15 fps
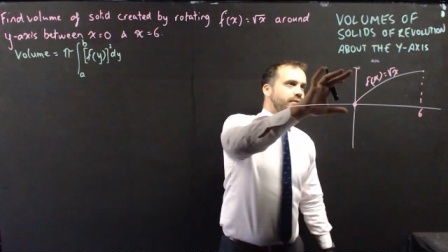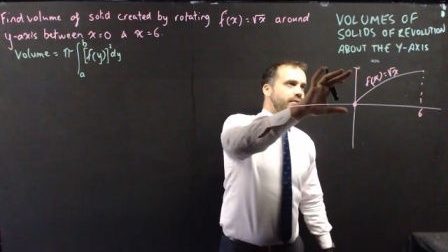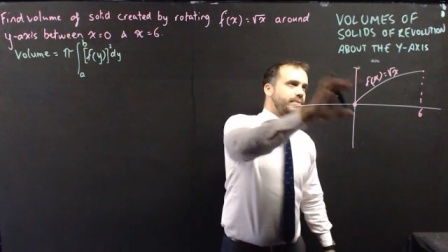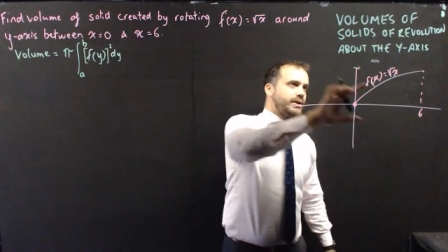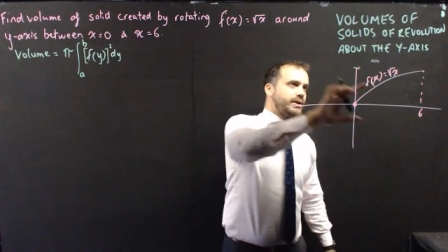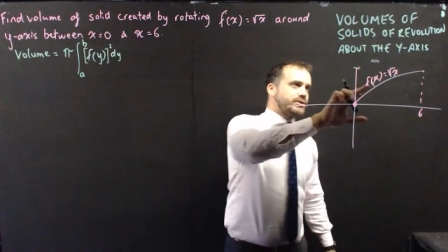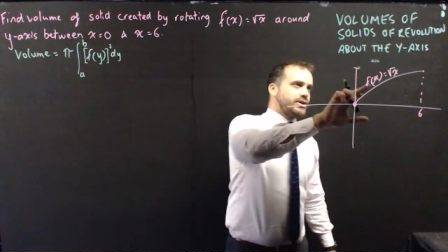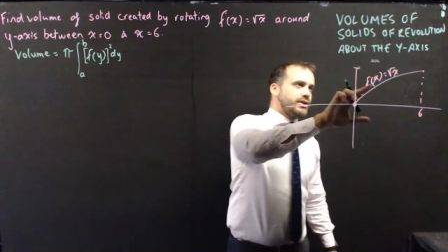
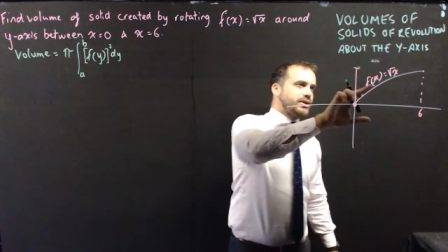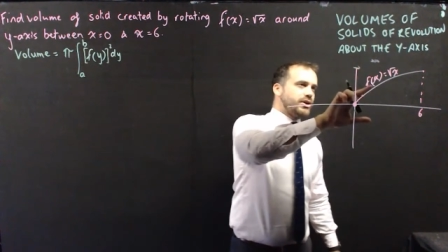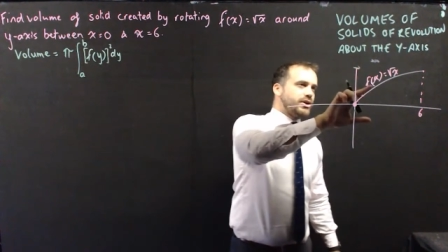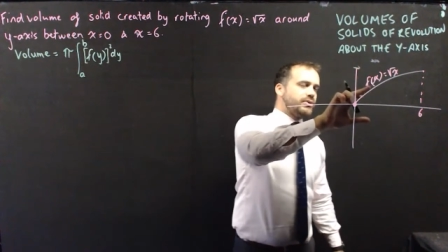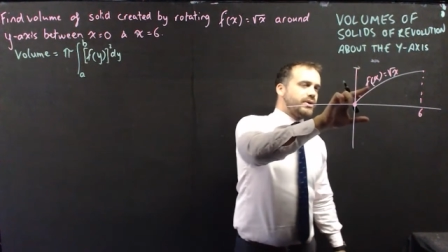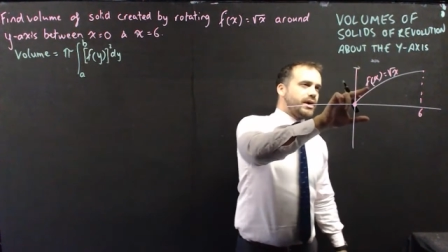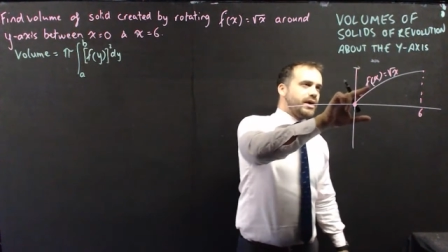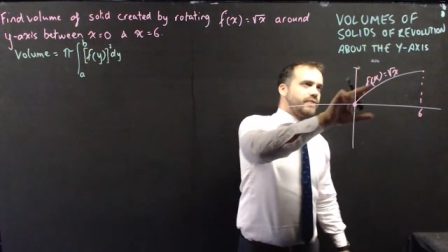because I
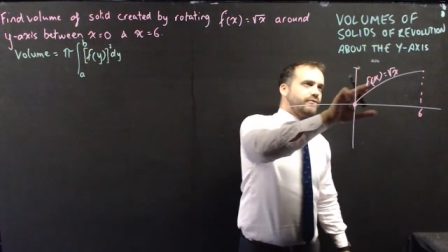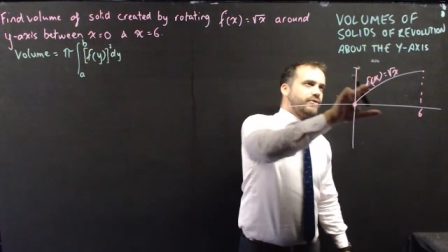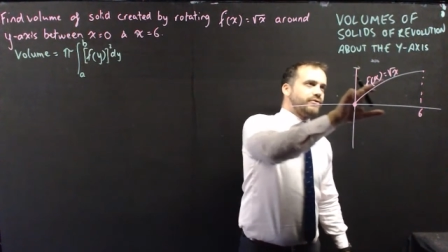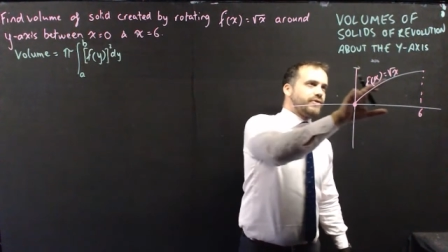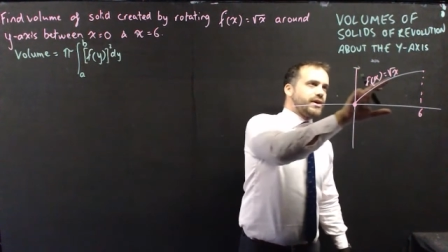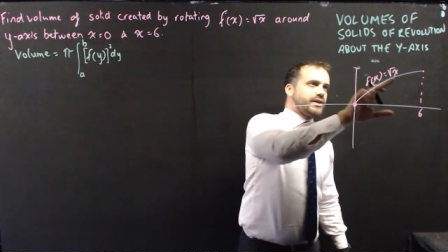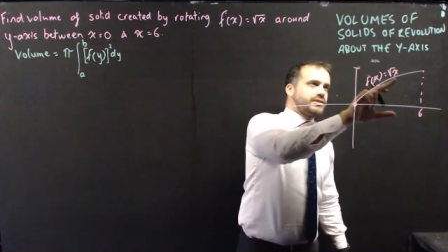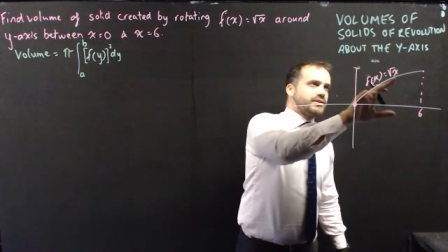know f
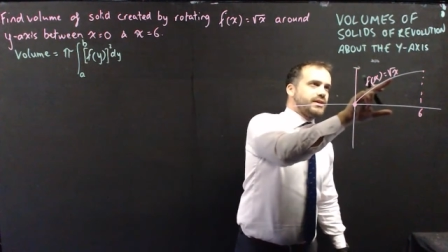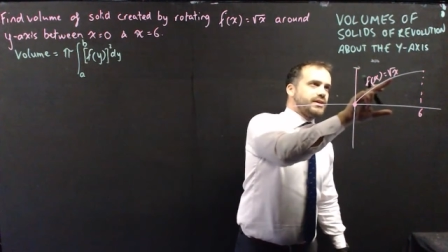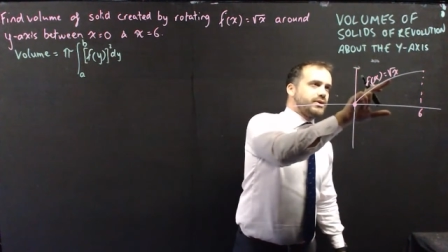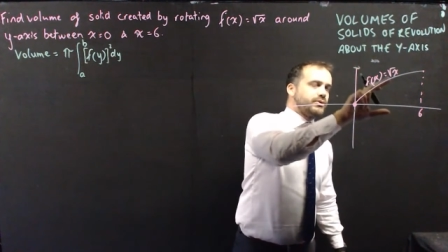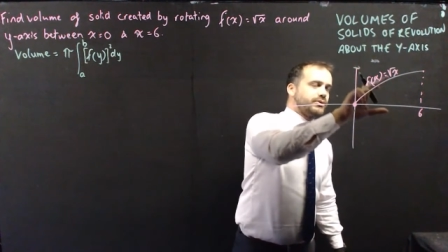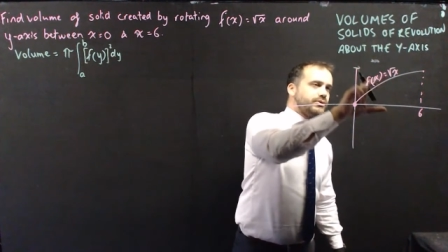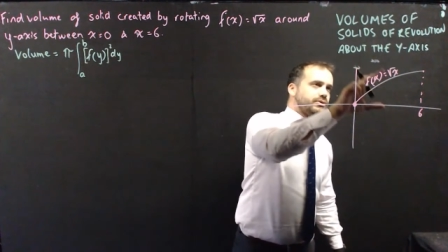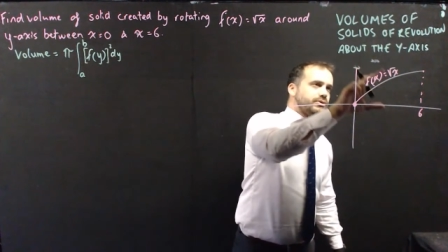of x
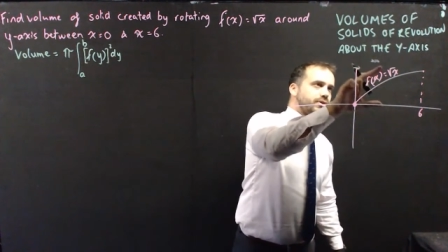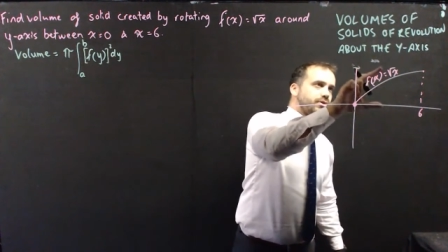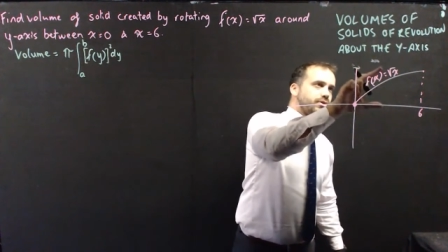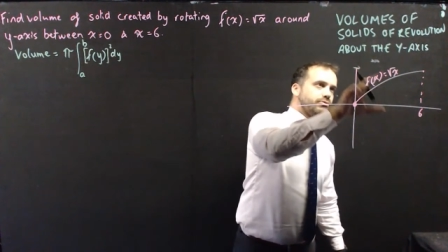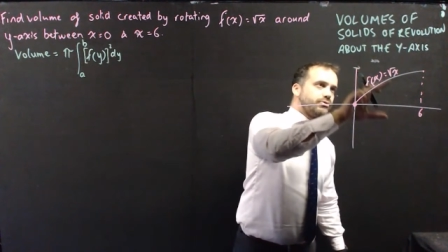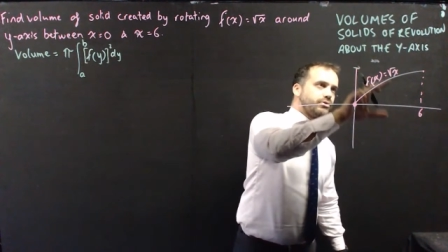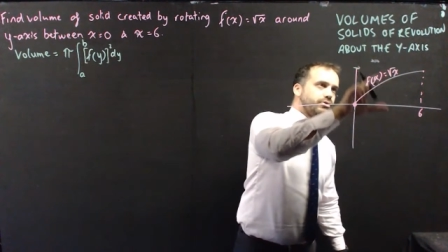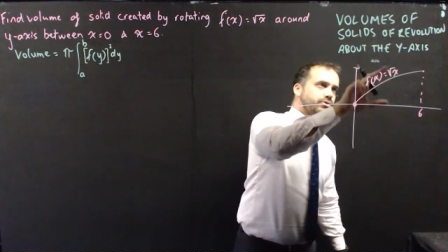equals
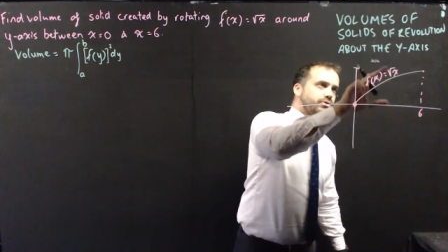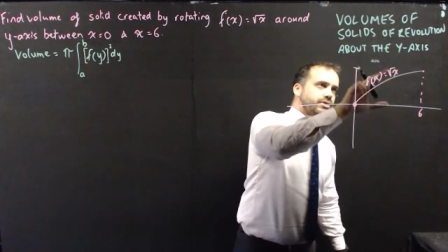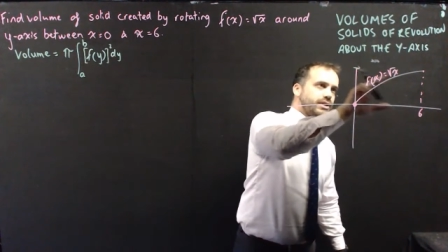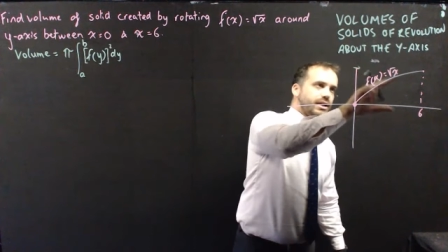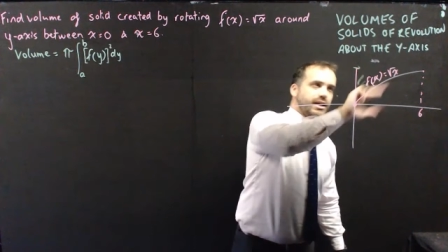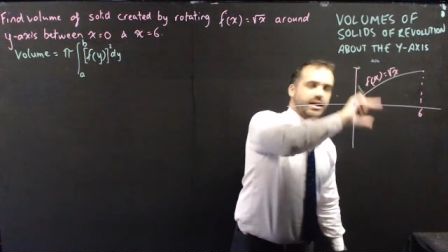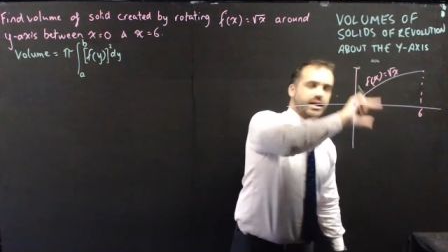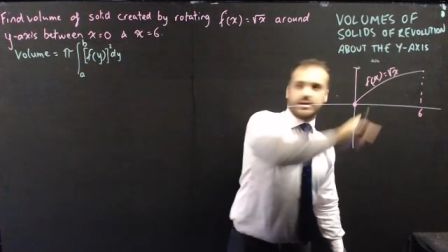root
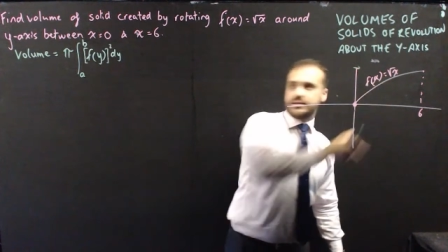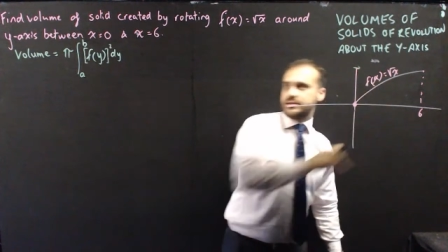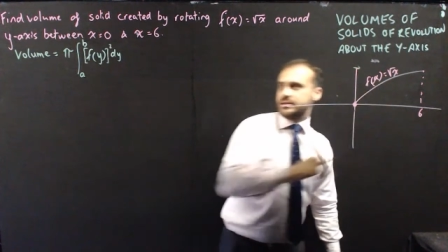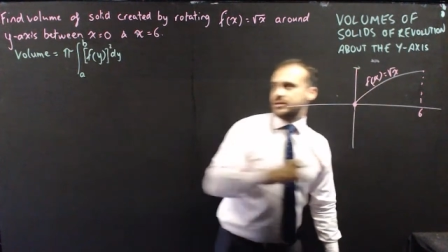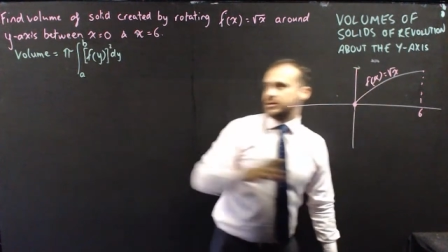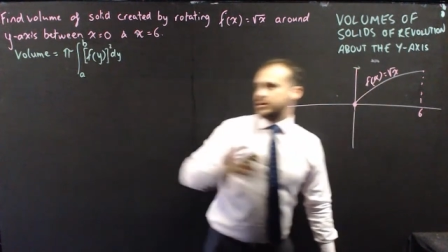x,